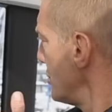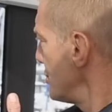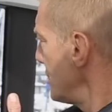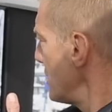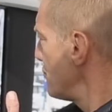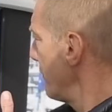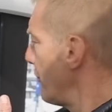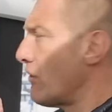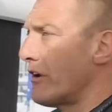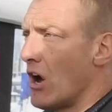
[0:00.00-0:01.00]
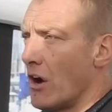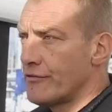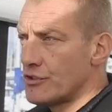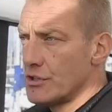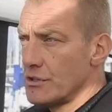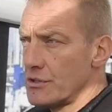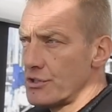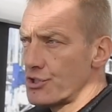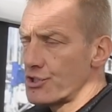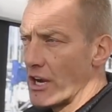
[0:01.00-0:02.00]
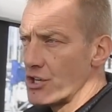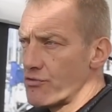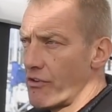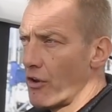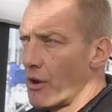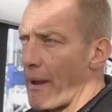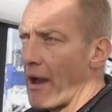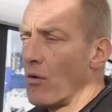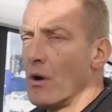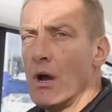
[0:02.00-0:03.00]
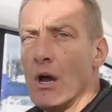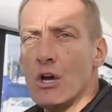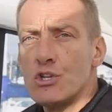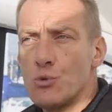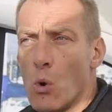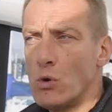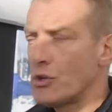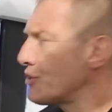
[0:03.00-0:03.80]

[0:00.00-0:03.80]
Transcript: Stationary fore and aft, stationary on the bow. So all the